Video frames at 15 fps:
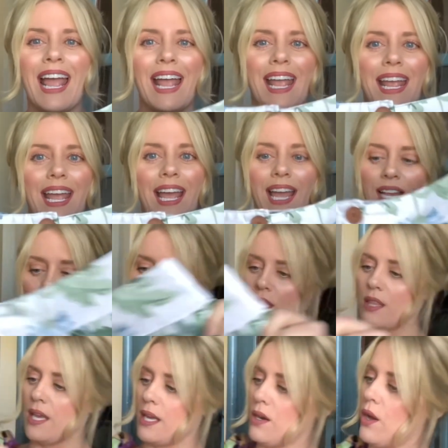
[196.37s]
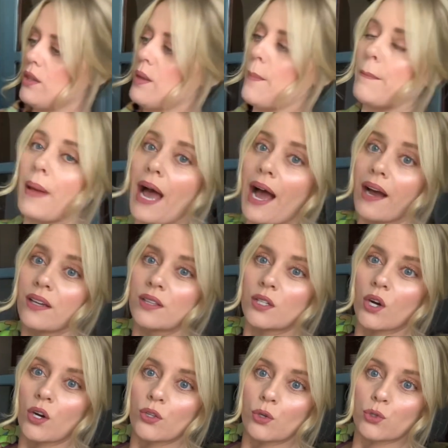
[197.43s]
And then on the back,
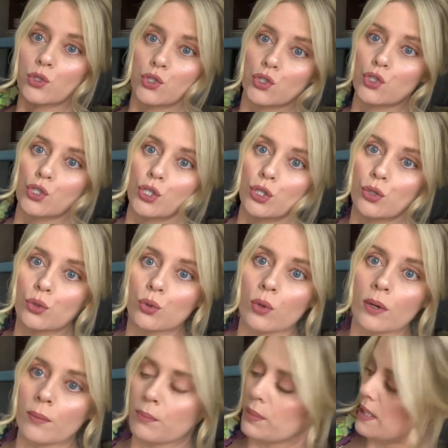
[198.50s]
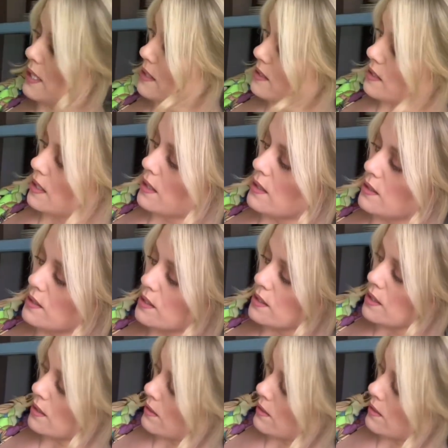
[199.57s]
there are those 2 pieces.